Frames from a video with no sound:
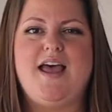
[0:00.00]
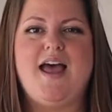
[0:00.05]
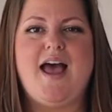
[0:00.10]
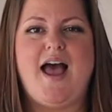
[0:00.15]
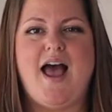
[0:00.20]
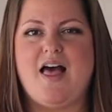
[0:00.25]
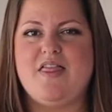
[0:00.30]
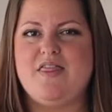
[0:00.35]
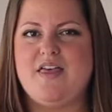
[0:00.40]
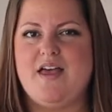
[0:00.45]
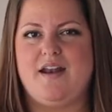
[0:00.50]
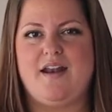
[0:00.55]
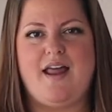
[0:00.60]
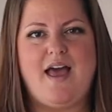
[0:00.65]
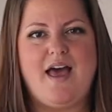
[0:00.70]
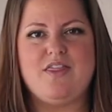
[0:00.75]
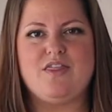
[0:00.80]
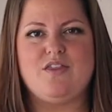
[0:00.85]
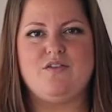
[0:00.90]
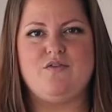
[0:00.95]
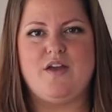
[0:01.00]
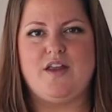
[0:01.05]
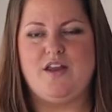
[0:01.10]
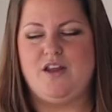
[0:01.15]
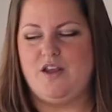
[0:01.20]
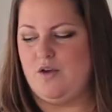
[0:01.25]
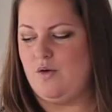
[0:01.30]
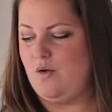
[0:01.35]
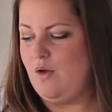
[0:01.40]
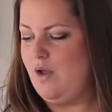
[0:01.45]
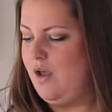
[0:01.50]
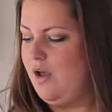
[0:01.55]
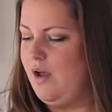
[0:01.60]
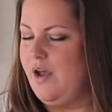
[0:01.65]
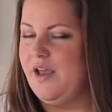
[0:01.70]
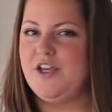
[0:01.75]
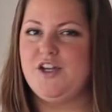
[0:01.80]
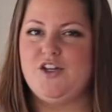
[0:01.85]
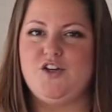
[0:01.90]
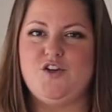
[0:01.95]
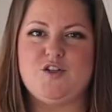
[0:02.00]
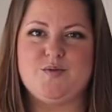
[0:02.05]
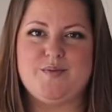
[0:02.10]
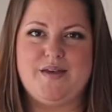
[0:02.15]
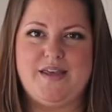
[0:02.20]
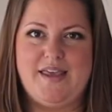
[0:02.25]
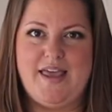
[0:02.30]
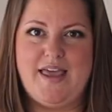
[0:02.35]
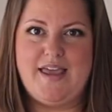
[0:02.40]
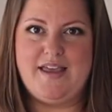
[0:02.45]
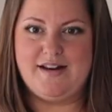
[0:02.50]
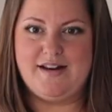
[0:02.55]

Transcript: And then at the venue, I can use my cake